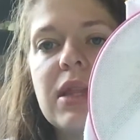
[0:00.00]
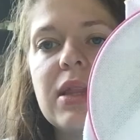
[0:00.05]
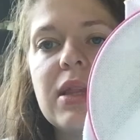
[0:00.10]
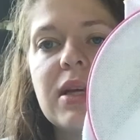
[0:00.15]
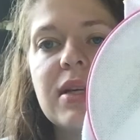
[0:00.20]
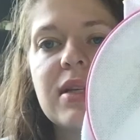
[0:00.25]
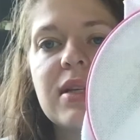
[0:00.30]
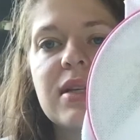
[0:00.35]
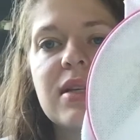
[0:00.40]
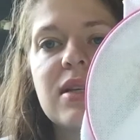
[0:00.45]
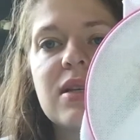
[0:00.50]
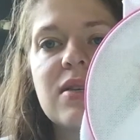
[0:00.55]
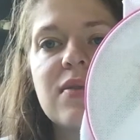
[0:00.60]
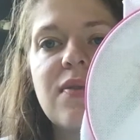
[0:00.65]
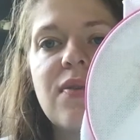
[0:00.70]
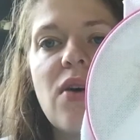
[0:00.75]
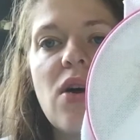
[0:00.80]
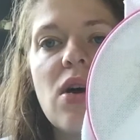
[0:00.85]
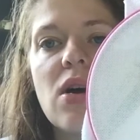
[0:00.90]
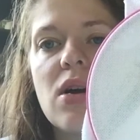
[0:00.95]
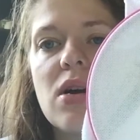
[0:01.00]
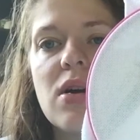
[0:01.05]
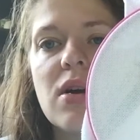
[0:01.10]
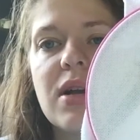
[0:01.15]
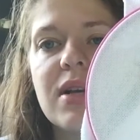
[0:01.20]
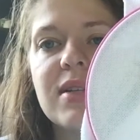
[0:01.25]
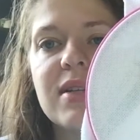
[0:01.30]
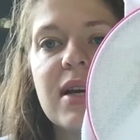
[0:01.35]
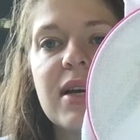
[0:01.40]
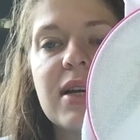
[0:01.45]
this is as far
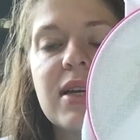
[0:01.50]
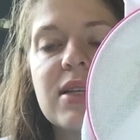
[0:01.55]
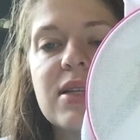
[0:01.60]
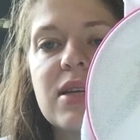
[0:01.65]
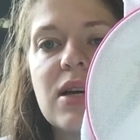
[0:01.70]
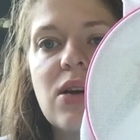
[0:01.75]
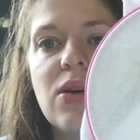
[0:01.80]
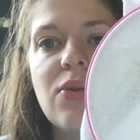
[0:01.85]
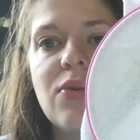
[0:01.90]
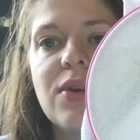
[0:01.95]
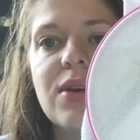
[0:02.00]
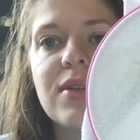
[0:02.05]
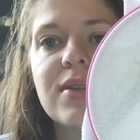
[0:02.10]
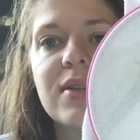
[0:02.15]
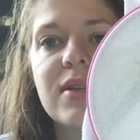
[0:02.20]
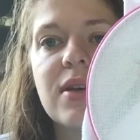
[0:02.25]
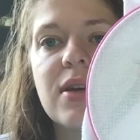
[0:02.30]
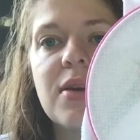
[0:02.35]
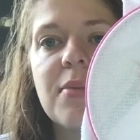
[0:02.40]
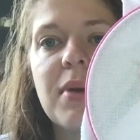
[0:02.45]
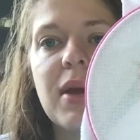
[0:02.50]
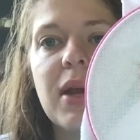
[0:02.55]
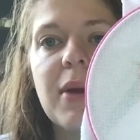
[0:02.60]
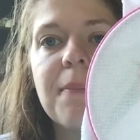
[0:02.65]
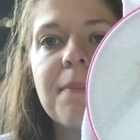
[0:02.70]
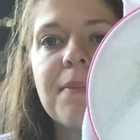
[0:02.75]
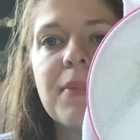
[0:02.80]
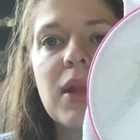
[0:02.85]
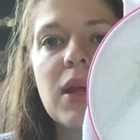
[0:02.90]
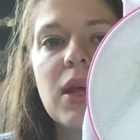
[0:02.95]
as I can tell what it's gonna be.